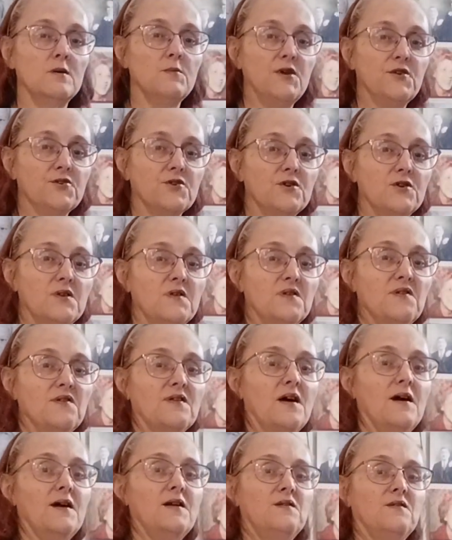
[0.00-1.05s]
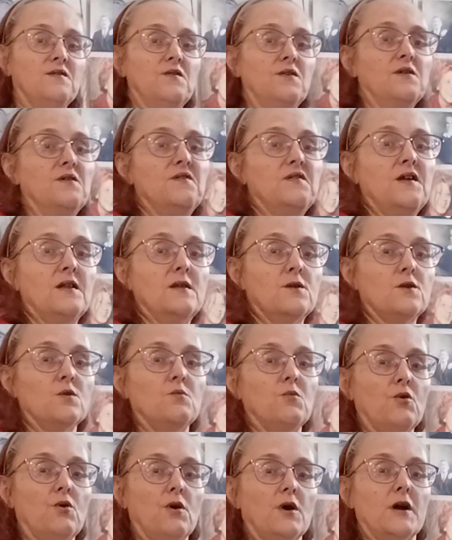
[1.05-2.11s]
You turn to the side so you can see a little
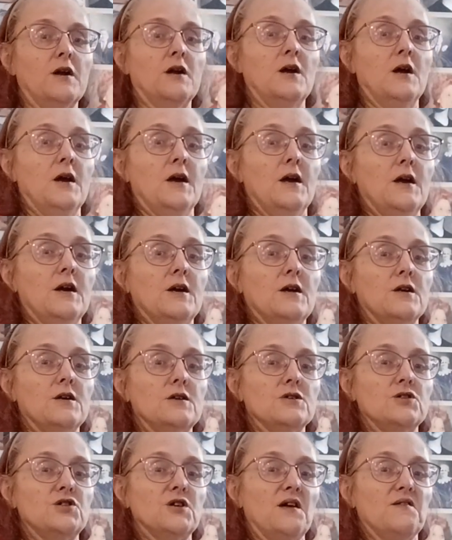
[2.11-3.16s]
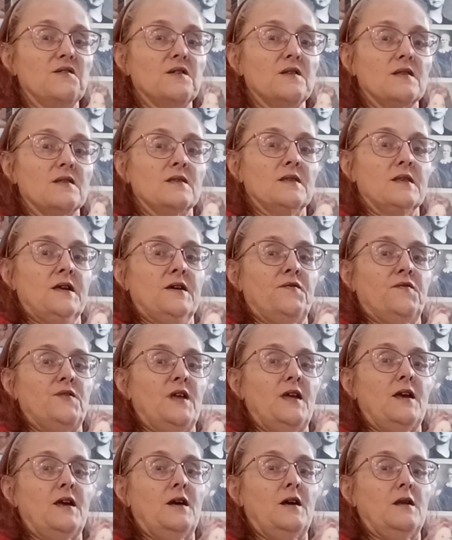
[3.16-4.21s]
more. You're just
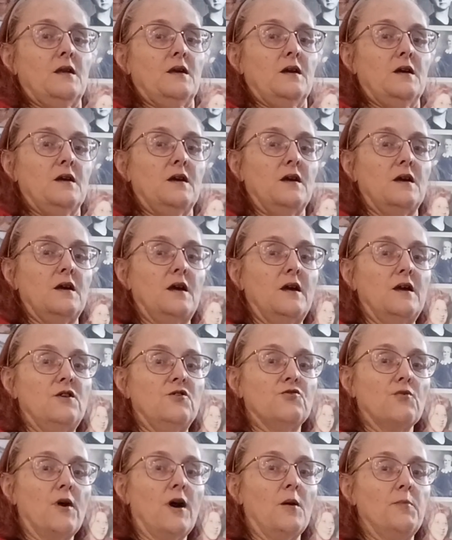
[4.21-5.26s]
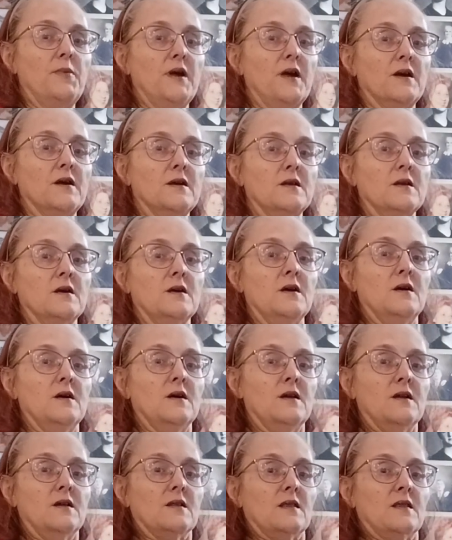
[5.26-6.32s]
lifting it and dropping
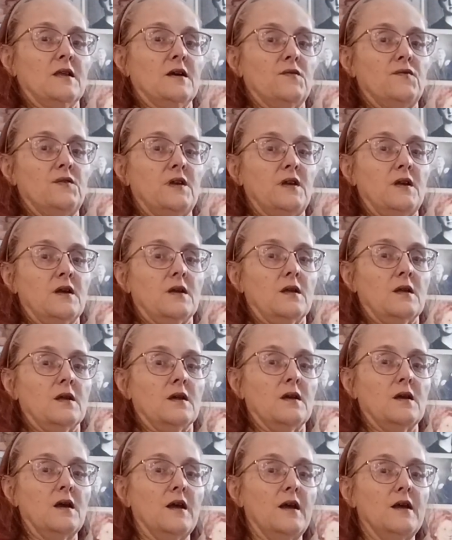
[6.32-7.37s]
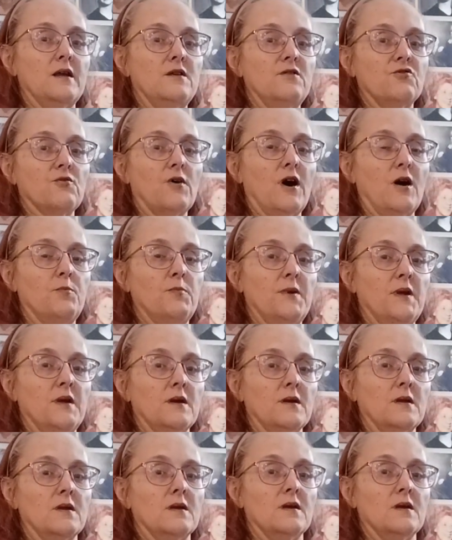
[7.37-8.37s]
it. Lifting and dropping.